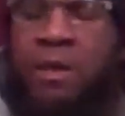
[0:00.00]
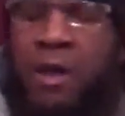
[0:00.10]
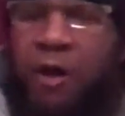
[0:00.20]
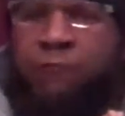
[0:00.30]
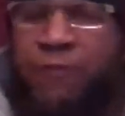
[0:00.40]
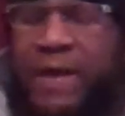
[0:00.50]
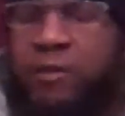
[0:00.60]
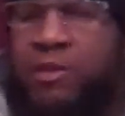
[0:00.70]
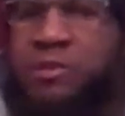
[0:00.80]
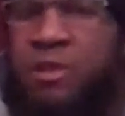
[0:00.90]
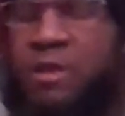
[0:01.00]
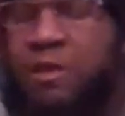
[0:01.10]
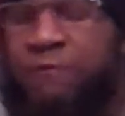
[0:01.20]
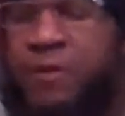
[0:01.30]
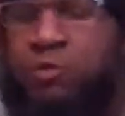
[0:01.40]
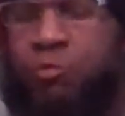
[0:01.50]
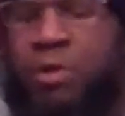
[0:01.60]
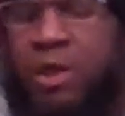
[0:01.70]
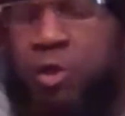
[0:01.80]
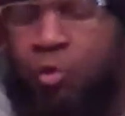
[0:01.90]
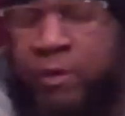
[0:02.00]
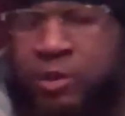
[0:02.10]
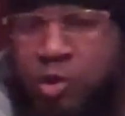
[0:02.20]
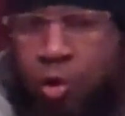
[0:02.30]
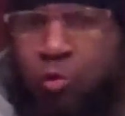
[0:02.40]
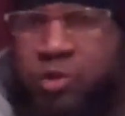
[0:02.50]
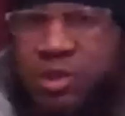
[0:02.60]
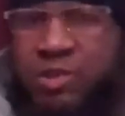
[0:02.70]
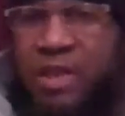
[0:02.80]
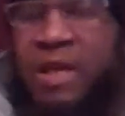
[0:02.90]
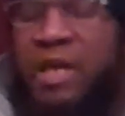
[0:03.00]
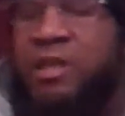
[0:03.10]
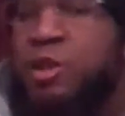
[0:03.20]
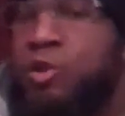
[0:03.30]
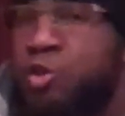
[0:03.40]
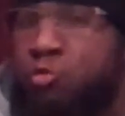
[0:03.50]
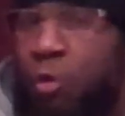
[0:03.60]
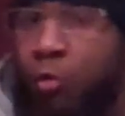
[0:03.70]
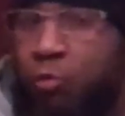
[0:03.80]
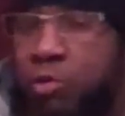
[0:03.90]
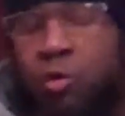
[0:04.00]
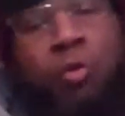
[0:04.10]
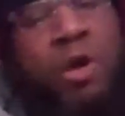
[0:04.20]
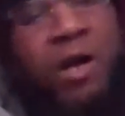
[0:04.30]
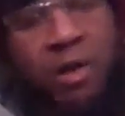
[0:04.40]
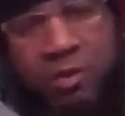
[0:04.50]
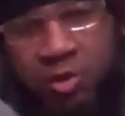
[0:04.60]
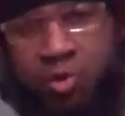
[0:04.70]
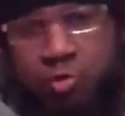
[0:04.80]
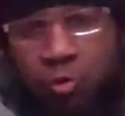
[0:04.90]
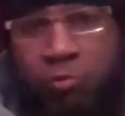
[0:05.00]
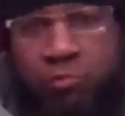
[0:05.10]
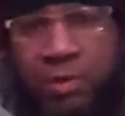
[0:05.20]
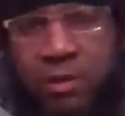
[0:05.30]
A fighter is an individual who indulges in controlled or uncontrolled